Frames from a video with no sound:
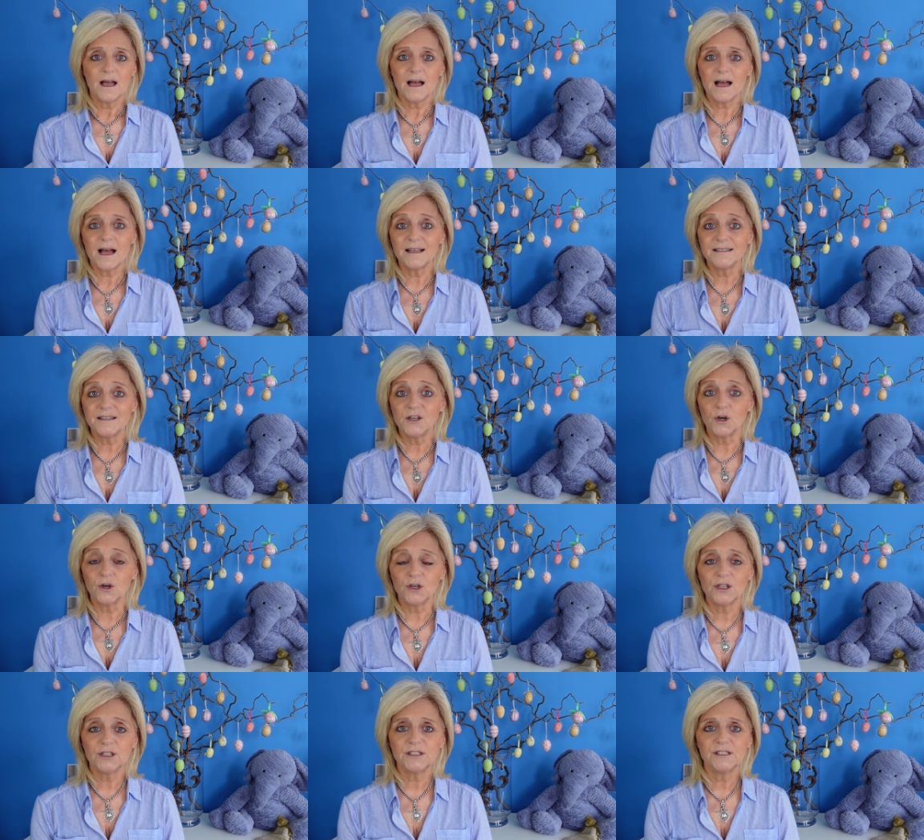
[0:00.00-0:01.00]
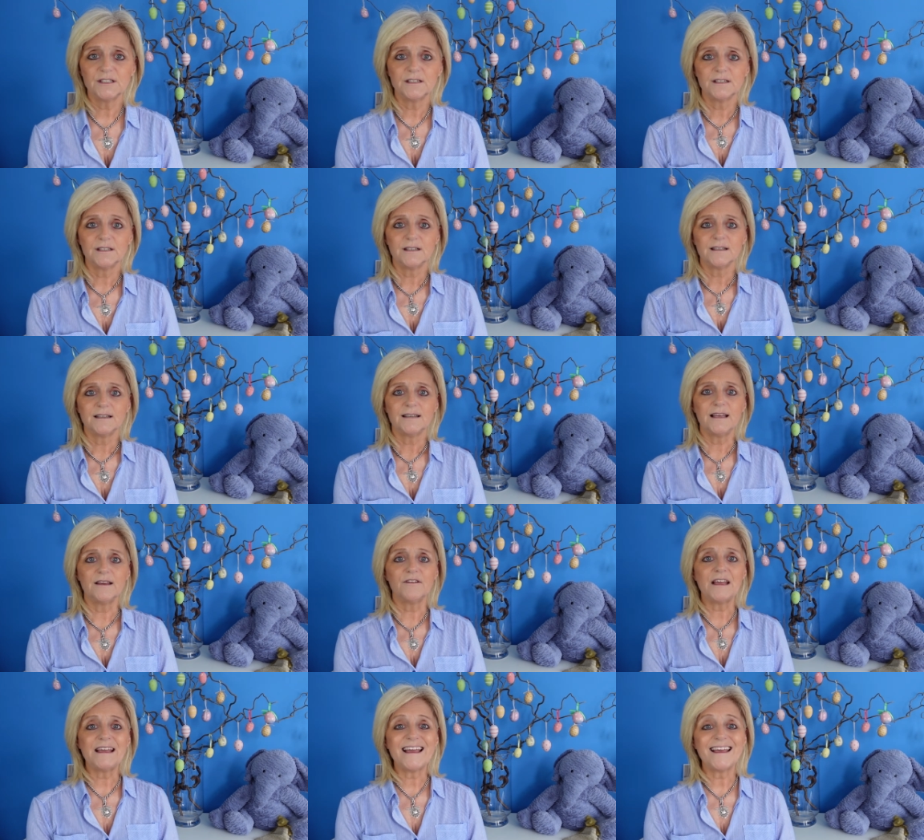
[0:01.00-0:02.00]
and God
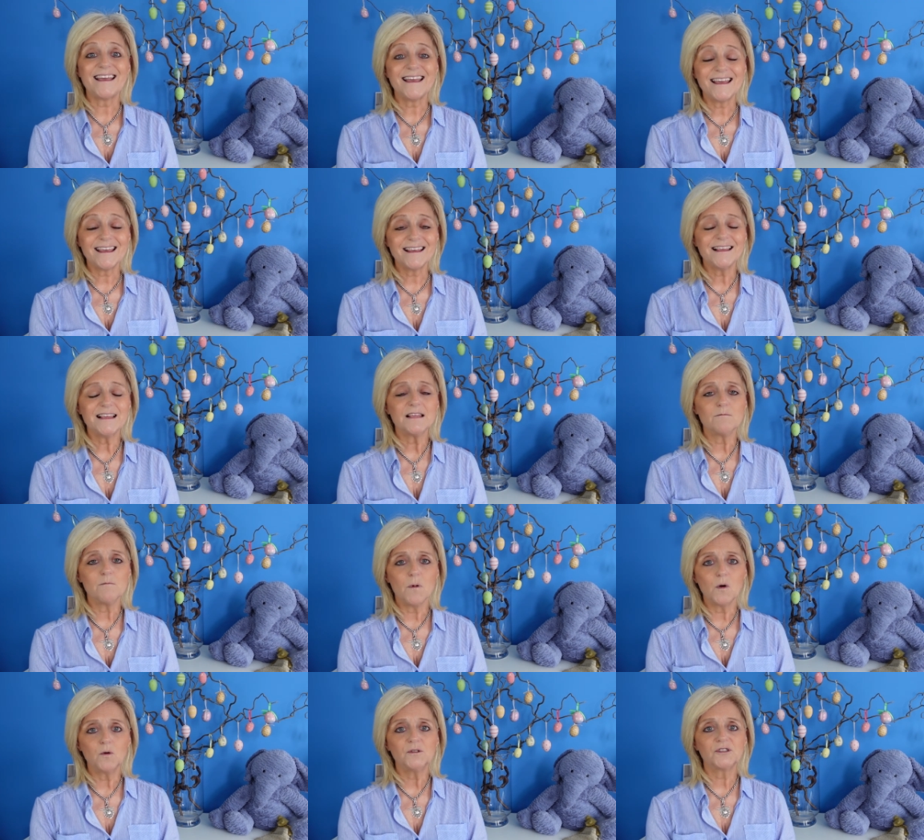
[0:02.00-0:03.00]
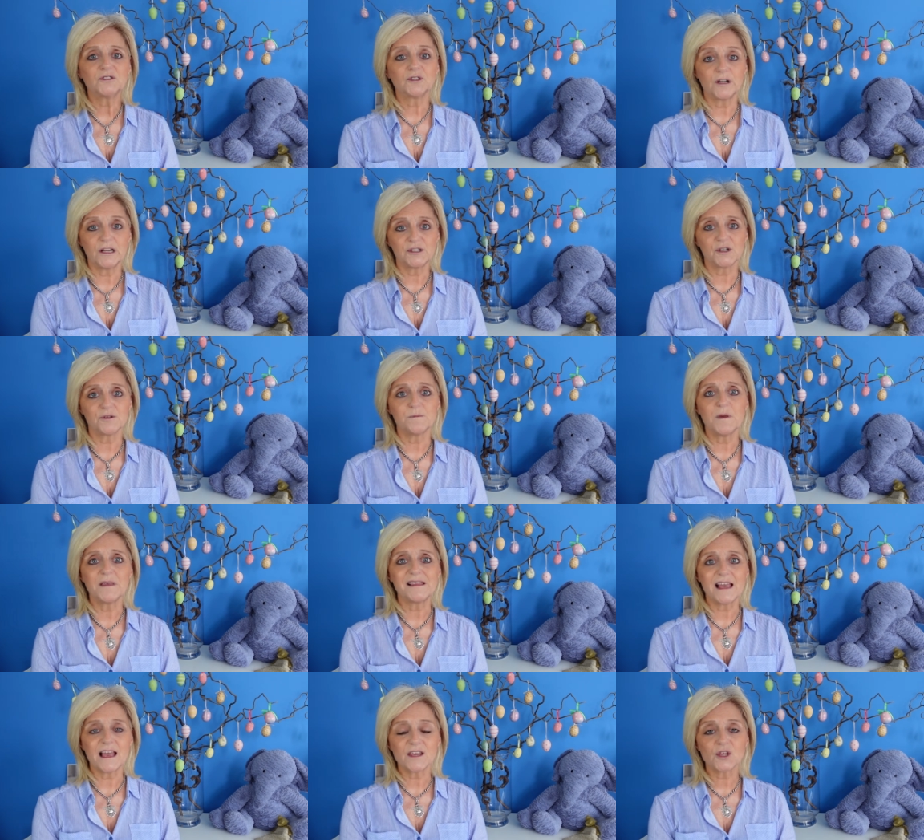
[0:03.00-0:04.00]
giving his most treasured
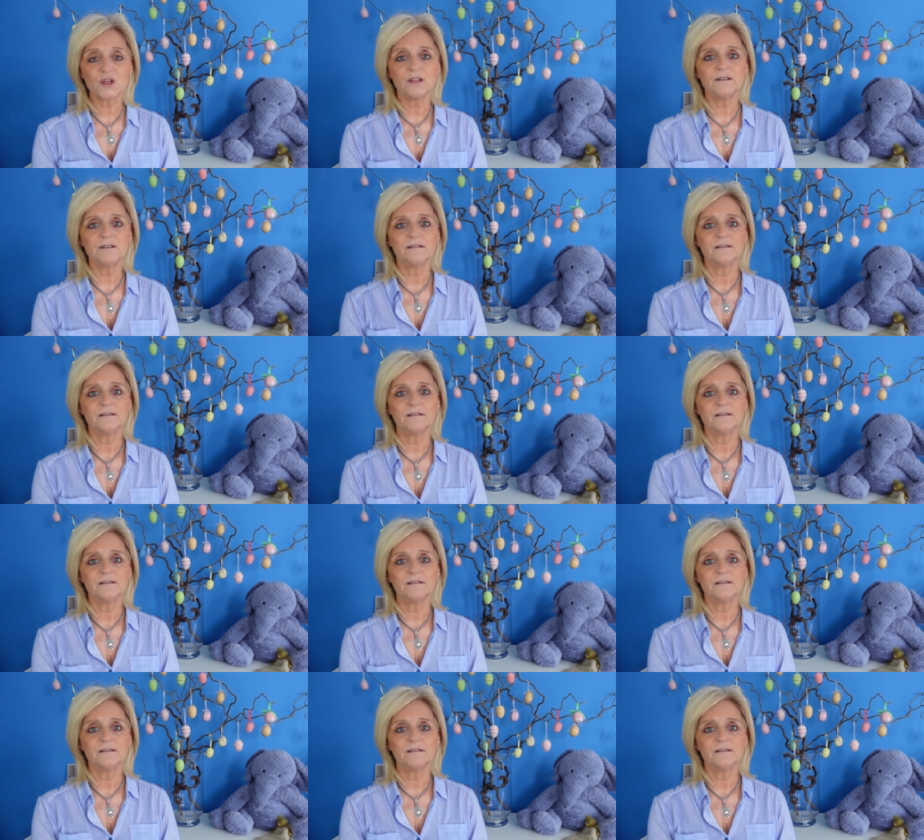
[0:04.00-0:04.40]
possession